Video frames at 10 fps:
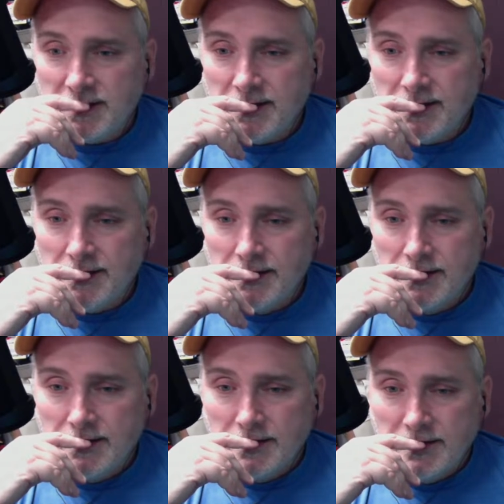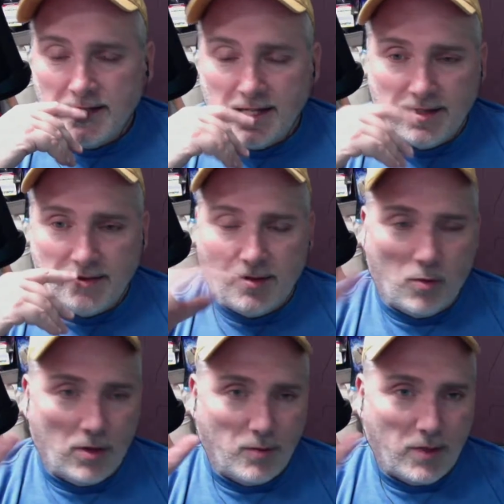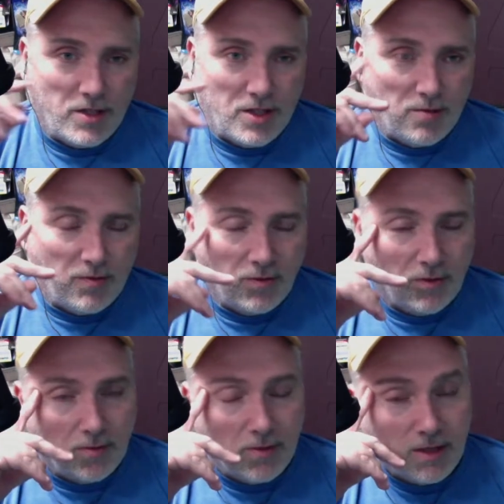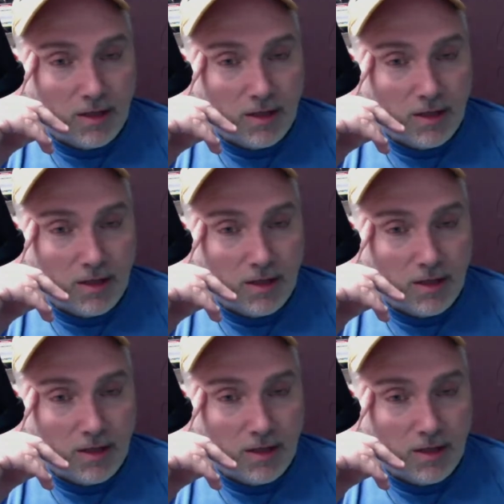that in one way, shape, or form.